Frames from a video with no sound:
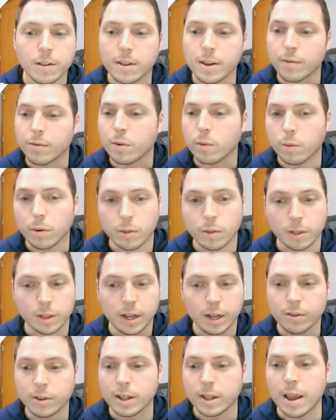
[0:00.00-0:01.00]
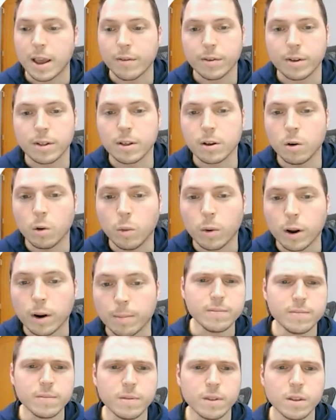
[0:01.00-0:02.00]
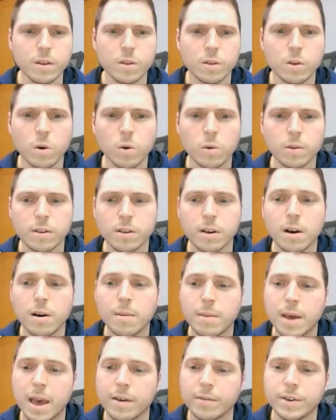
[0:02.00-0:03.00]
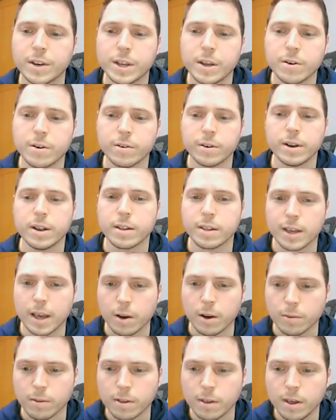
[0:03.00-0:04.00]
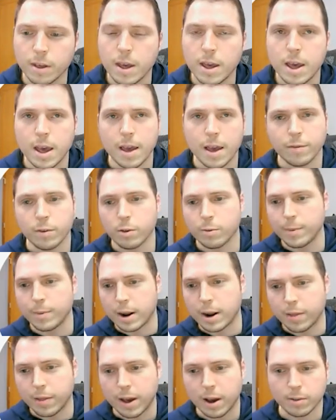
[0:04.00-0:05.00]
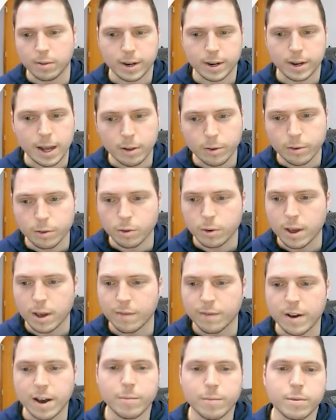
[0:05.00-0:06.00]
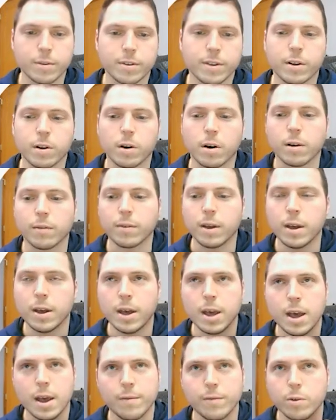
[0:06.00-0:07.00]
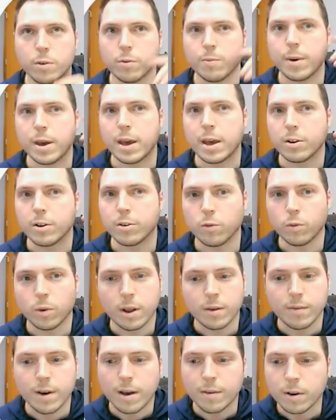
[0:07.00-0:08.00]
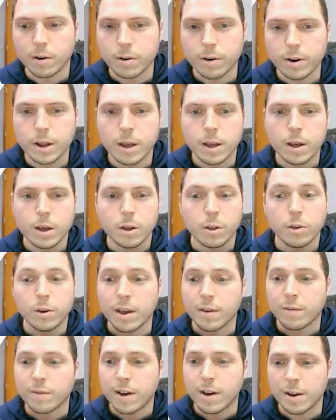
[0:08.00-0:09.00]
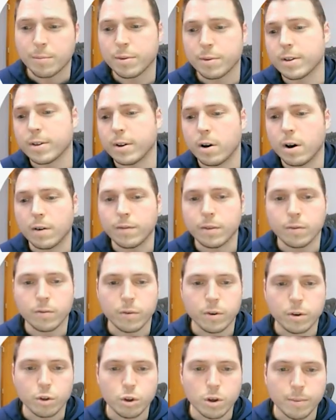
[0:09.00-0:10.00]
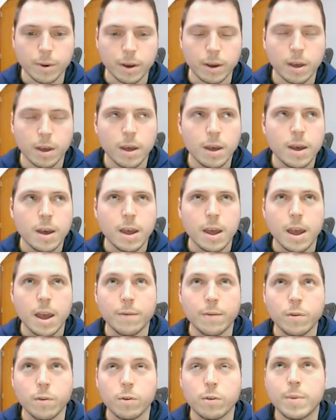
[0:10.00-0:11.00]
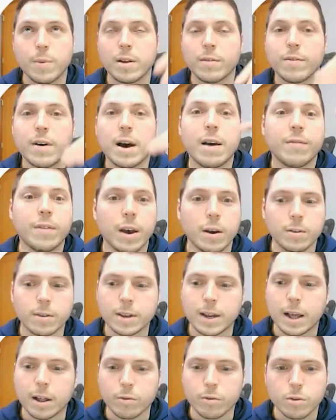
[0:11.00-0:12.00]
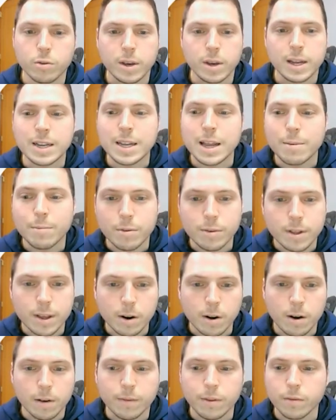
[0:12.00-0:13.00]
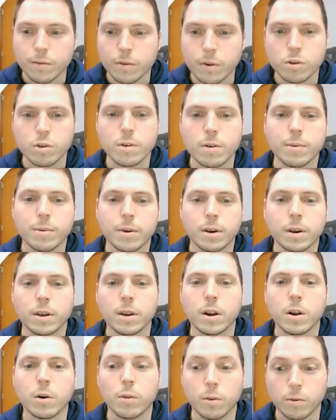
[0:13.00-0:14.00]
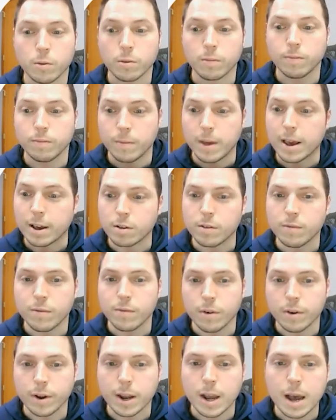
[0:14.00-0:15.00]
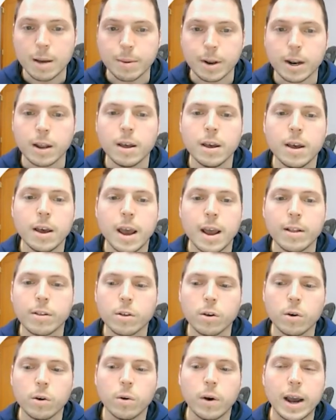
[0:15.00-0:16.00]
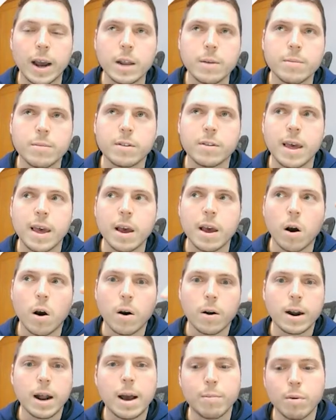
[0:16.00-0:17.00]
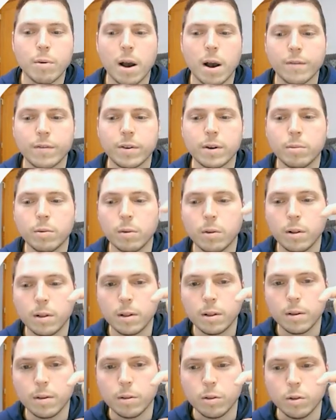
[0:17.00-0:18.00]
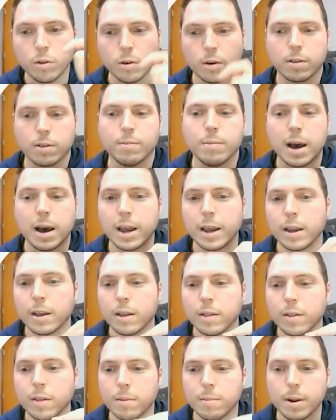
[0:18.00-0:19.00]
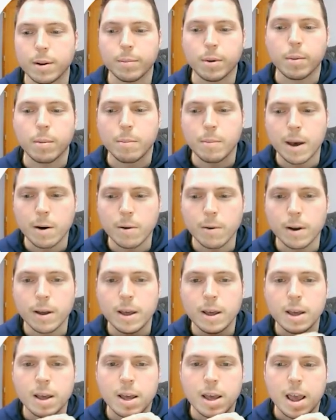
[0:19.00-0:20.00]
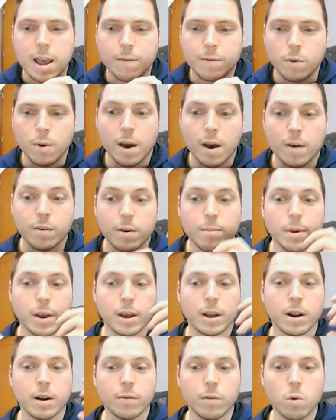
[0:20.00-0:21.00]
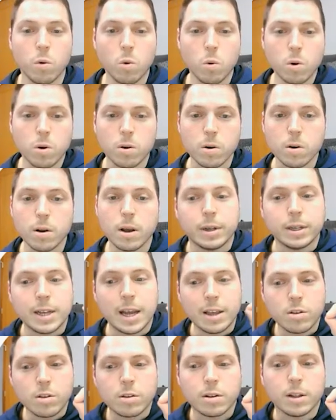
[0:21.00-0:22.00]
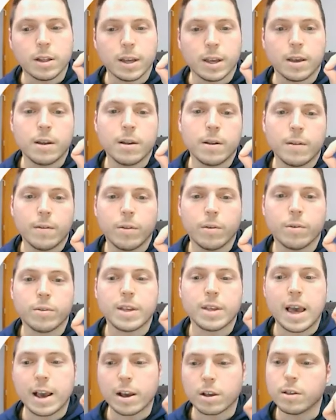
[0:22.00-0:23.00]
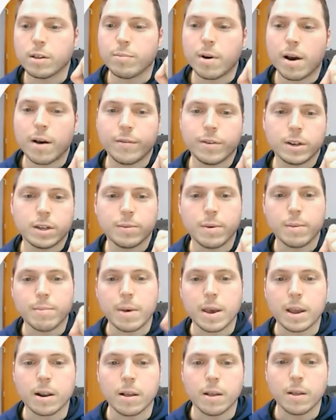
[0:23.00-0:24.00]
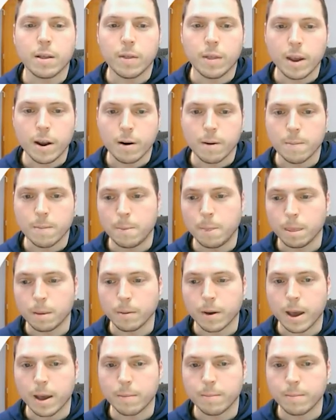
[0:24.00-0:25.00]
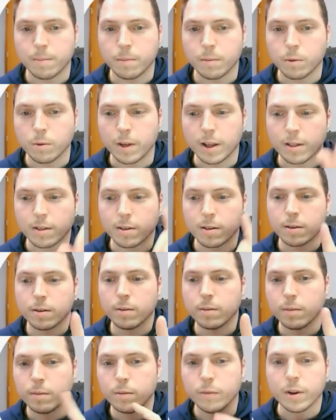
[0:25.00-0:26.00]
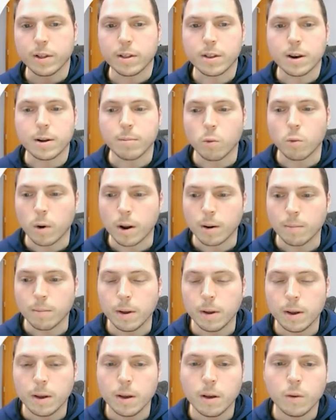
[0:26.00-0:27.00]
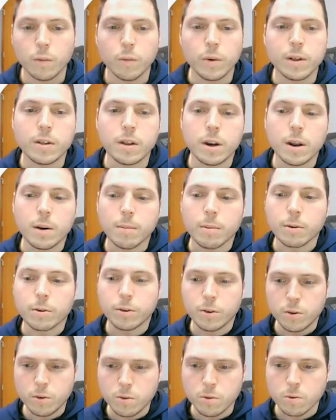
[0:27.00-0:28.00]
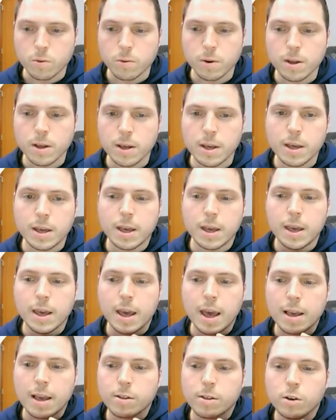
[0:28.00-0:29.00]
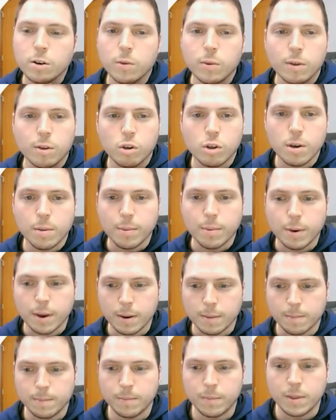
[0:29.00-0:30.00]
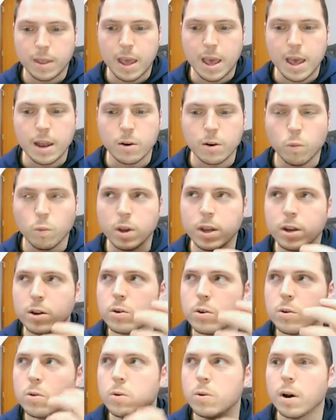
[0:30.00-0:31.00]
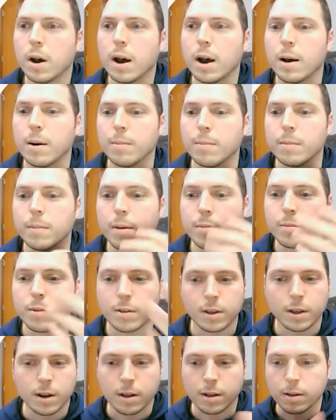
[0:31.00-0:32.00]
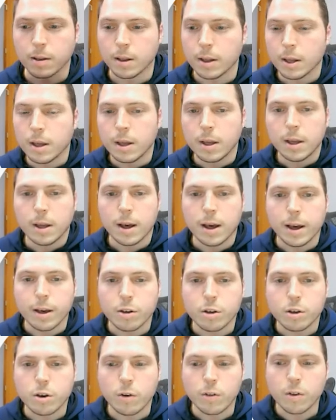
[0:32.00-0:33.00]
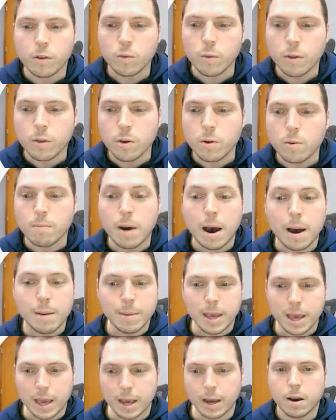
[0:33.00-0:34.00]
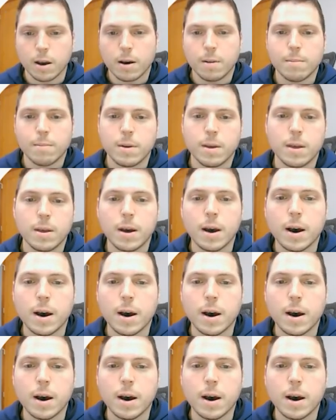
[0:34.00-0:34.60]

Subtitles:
different with literally every single one. So some have tiered discounts. If you spend $1,000, you get 5% off. If you spend $2,500, you get 5% off and free shipping. If you spend $5,000, you get 10% off and free shipping. Those are actually very common. And so items that are not profitable, just buying the minimum amount, if you have a big enough order, potentially there's actually profit to be made there. Okay, so that's reason number 1. Reason number 2, it has to do with shipping. And we do, I'm just going to share this with you, Mommy Income.